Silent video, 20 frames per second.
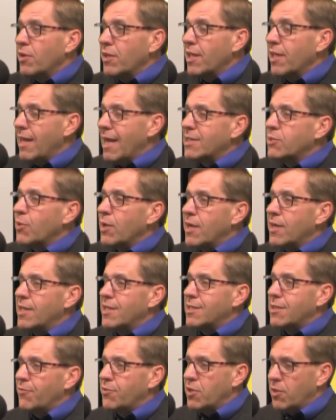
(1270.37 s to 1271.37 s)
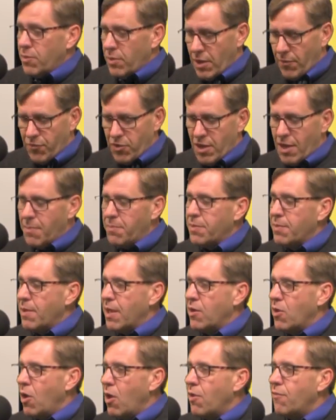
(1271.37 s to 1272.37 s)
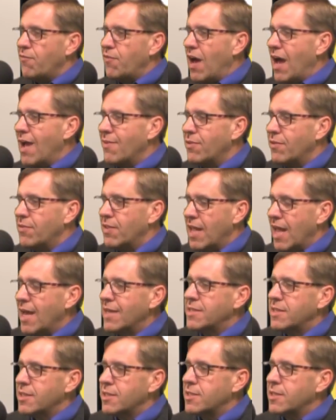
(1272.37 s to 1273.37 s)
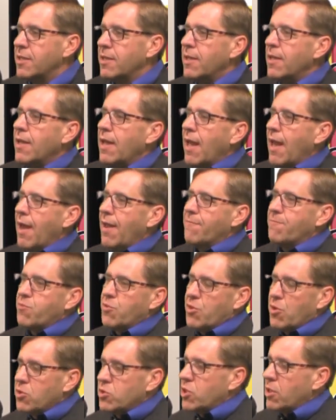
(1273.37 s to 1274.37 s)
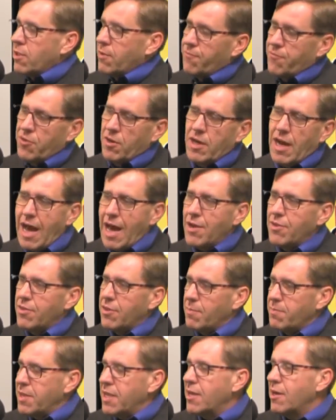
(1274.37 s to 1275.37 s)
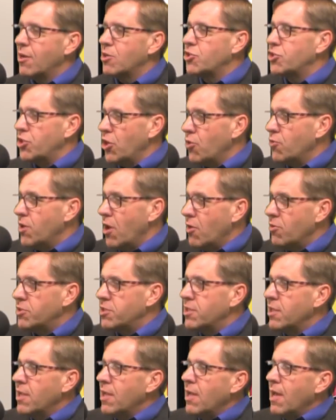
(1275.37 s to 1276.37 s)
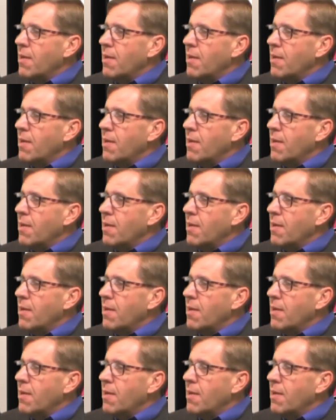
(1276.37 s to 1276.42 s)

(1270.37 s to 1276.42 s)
Really, that's what it is. If you implement all 5 of the S's, and for those that forgot, they'll be in our show notes.